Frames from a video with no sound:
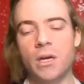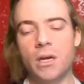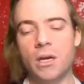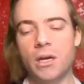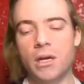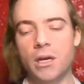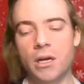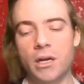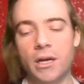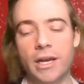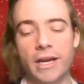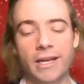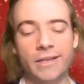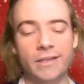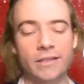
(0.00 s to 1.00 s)
Uh,
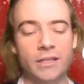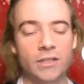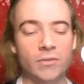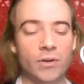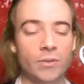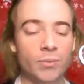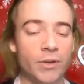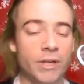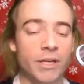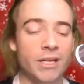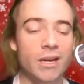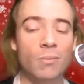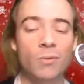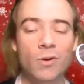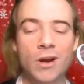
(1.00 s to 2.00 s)
and as far as putting a
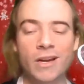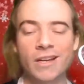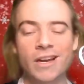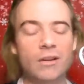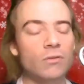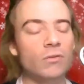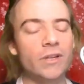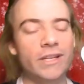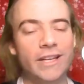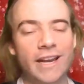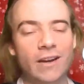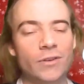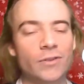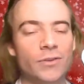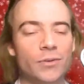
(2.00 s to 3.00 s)
number on it, I don't really
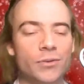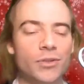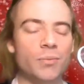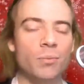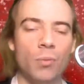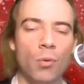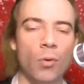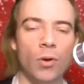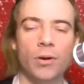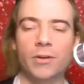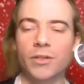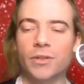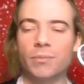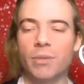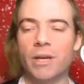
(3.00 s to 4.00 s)
care to. Just more,
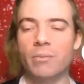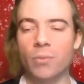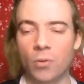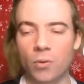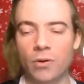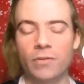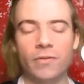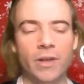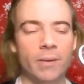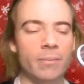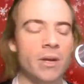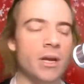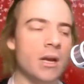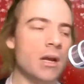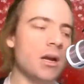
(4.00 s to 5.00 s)
just play more of them.
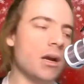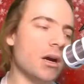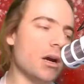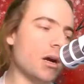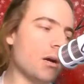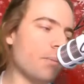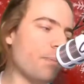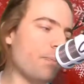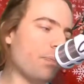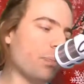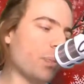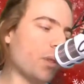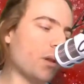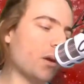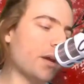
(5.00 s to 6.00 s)
Um,
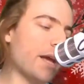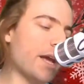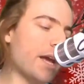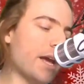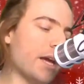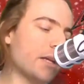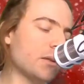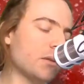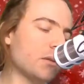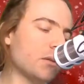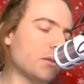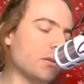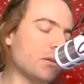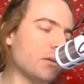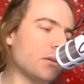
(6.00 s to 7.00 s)
and
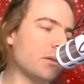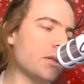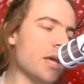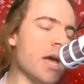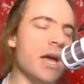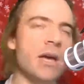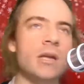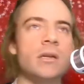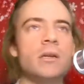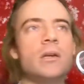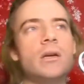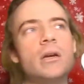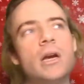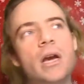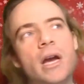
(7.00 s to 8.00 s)
then
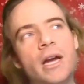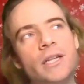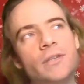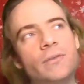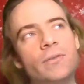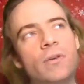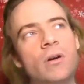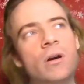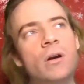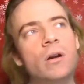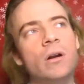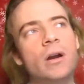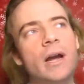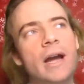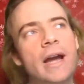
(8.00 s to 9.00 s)
as
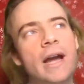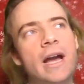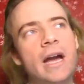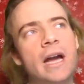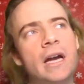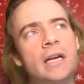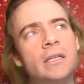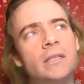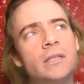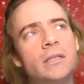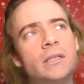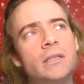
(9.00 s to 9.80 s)
far as